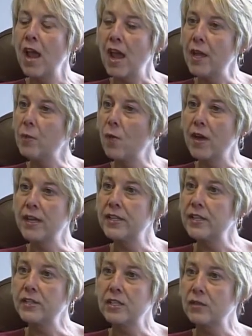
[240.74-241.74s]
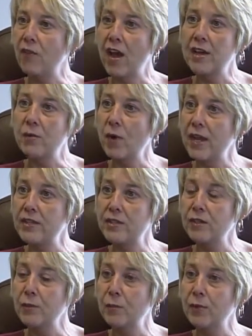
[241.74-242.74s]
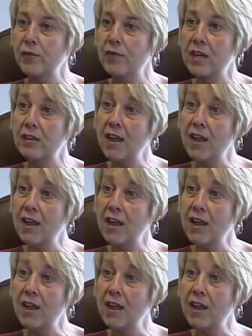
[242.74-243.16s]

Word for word: and wanted to just find ways to improve their